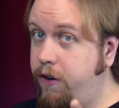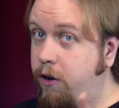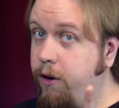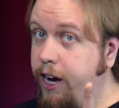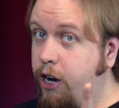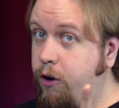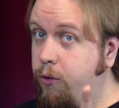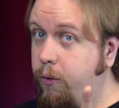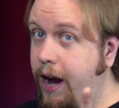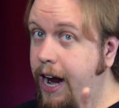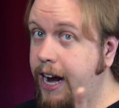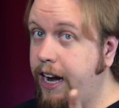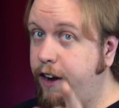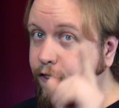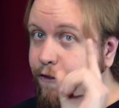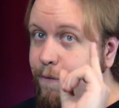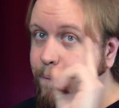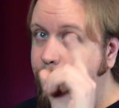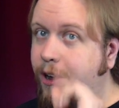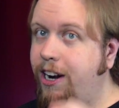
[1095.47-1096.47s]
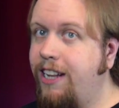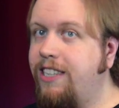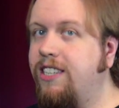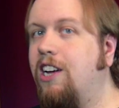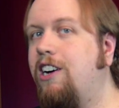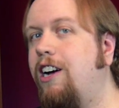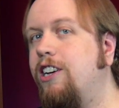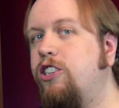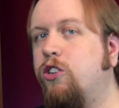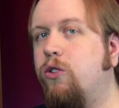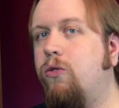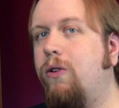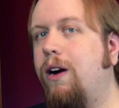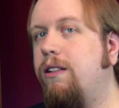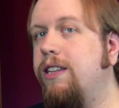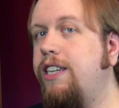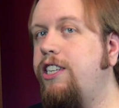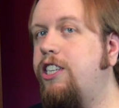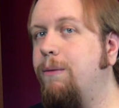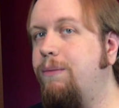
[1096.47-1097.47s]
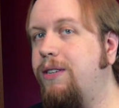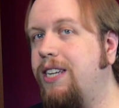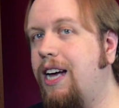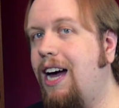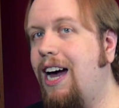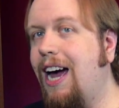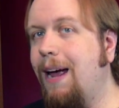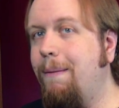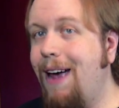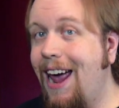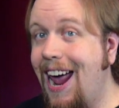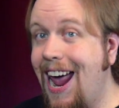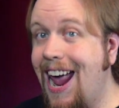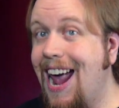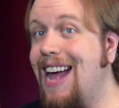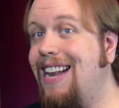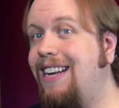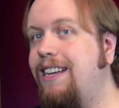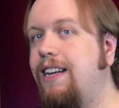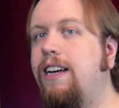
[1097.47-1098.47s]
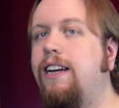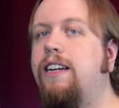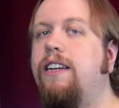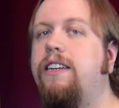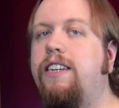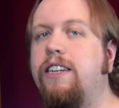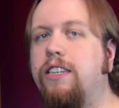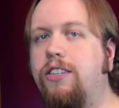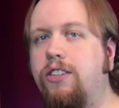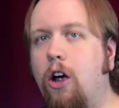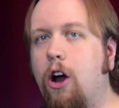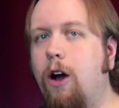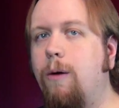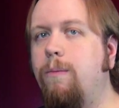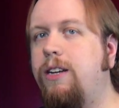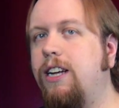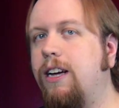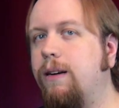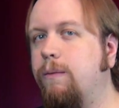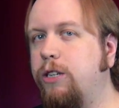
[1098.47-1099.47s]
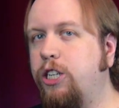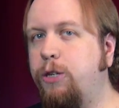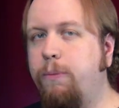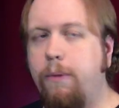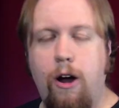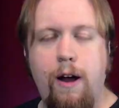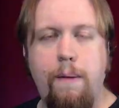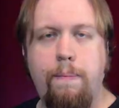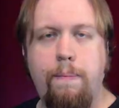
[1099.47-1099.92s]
Very creative, but it's cost Crowley some time and disarmed him, which